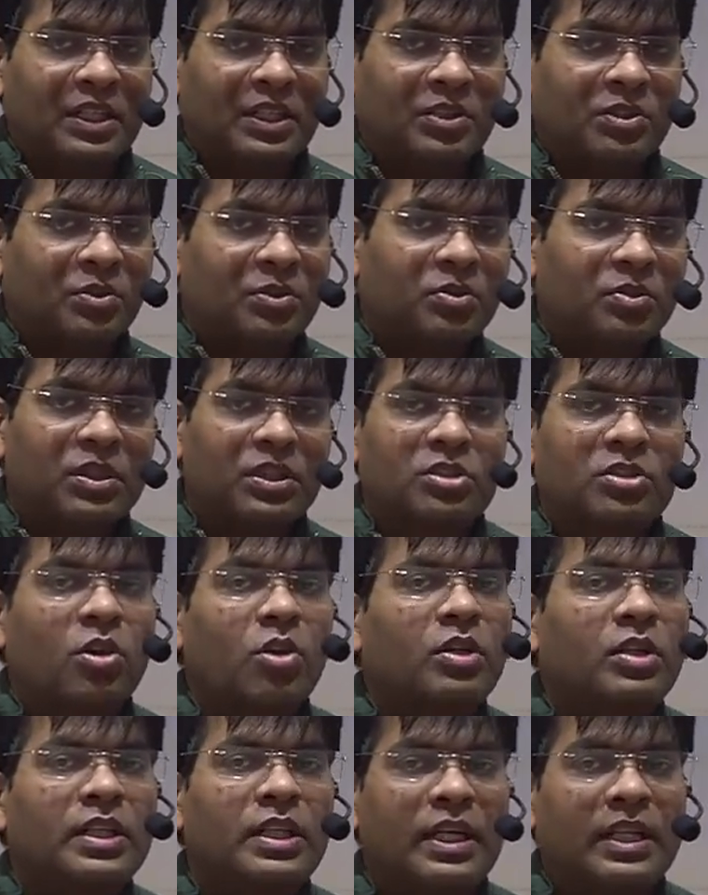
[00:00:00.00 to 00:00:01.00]
Due to the
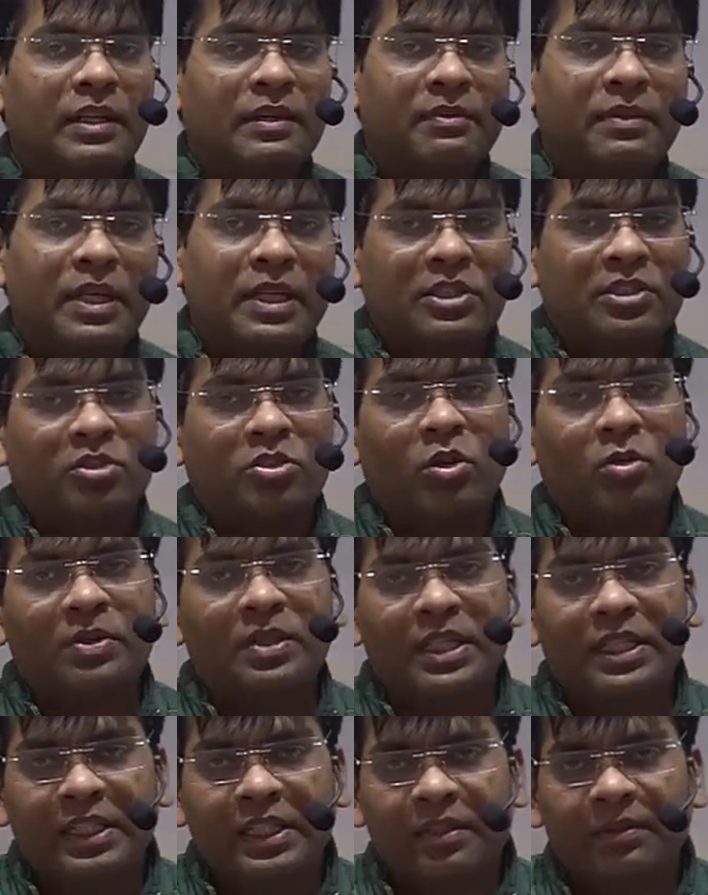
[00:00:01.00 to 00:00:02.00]
Saudi Arabia is
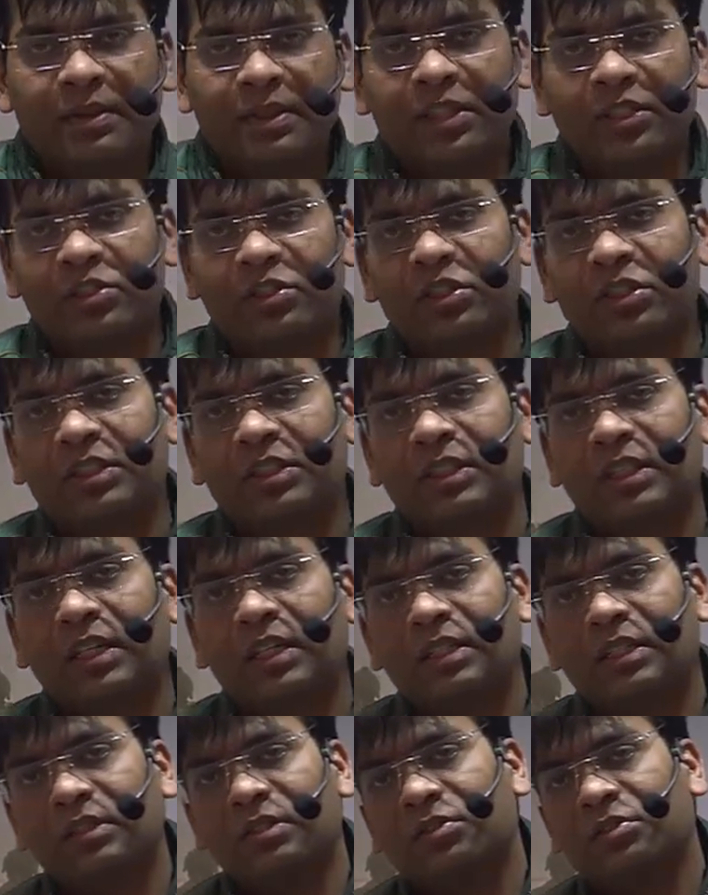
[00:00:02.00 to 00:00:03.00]
dominated by the
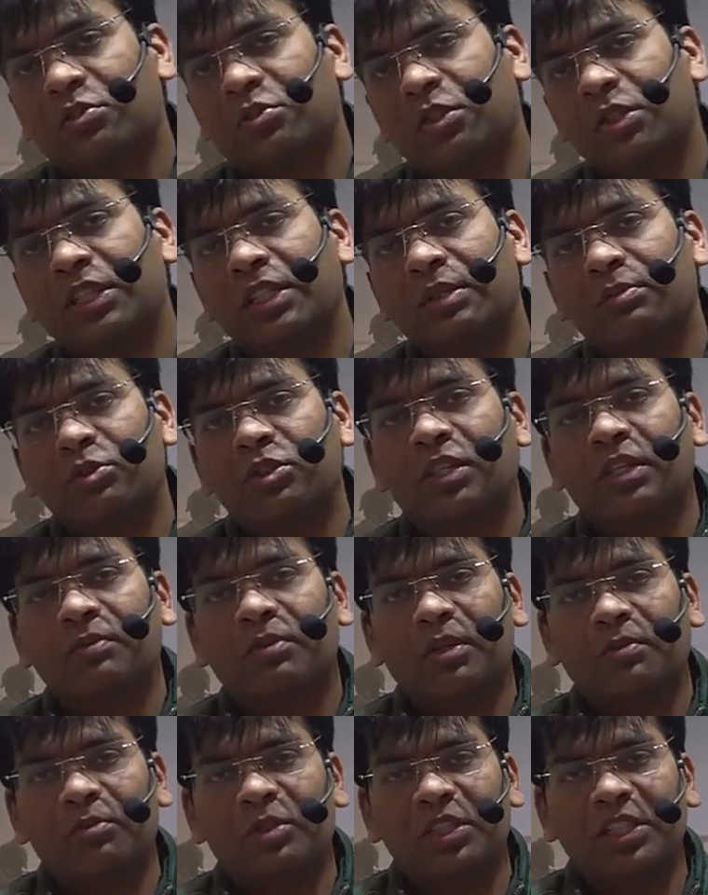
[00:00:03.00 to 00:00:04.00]
Sunni Muslim
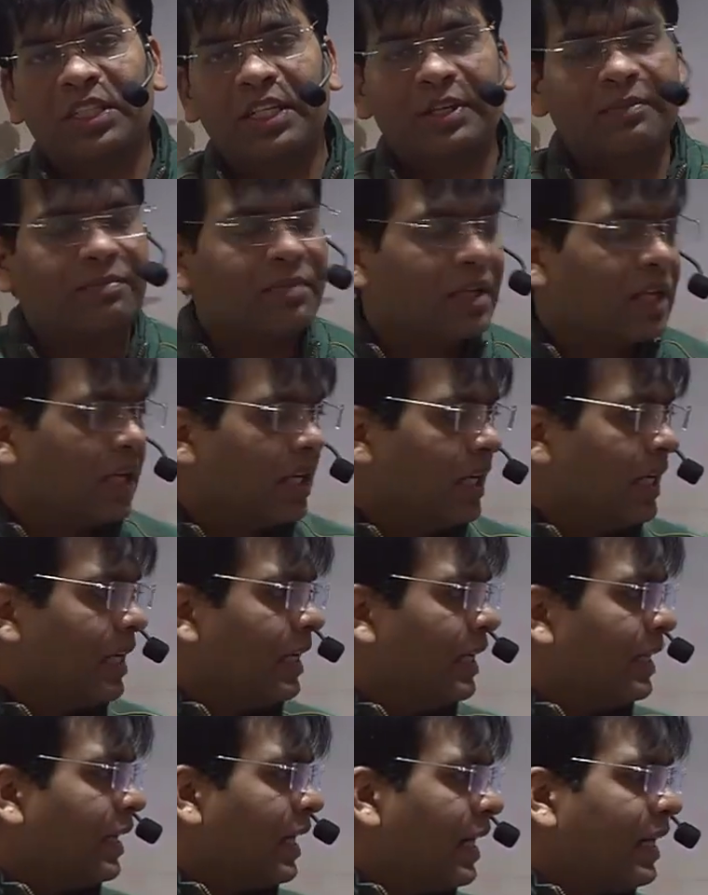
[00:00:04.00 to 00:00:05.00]
community,
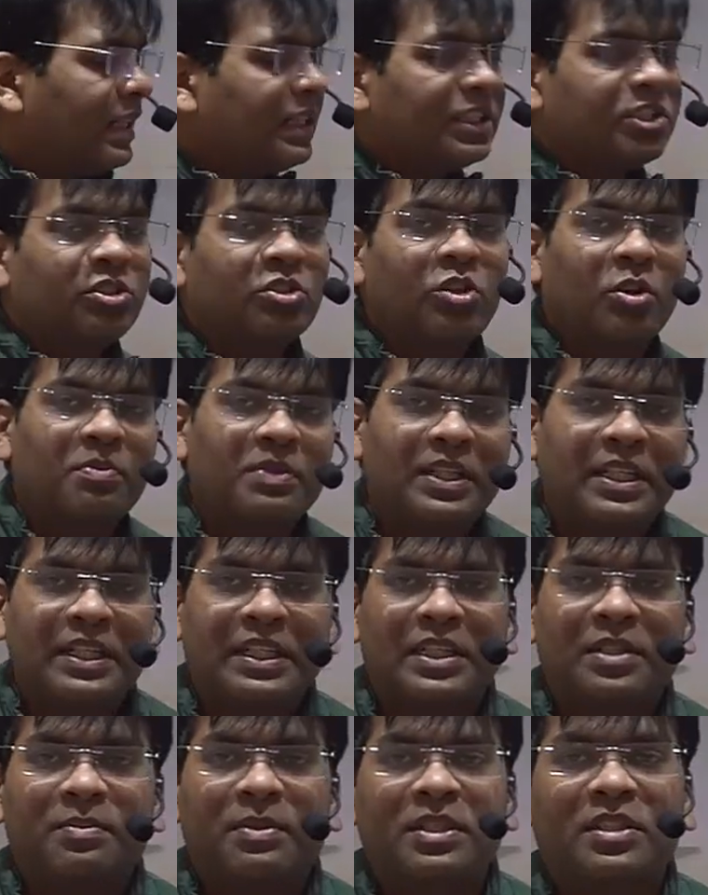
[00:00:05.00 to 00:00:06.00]
Iran is
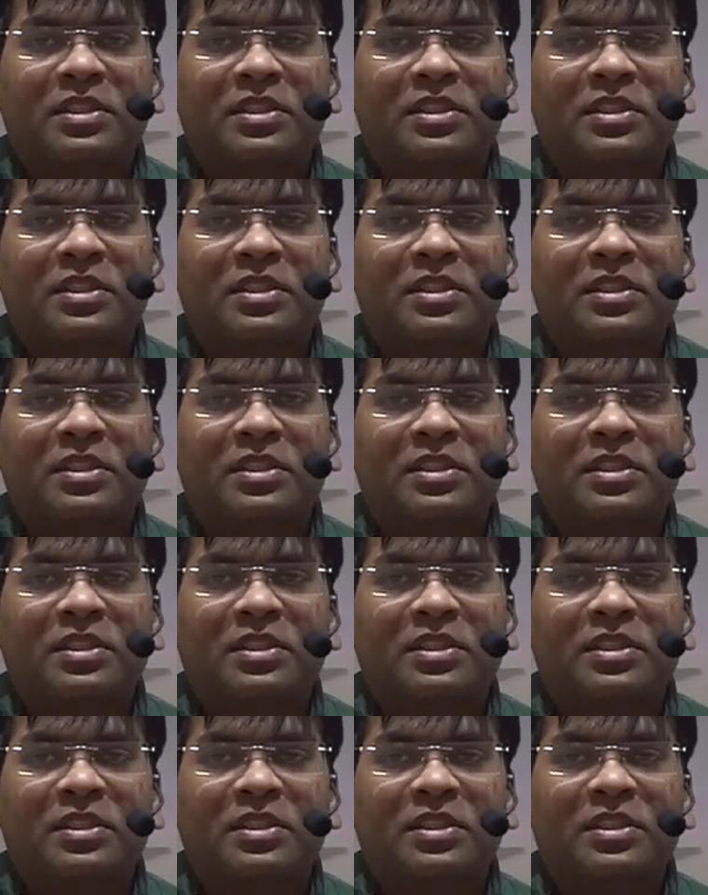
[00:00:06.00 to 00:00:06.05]
dominated by the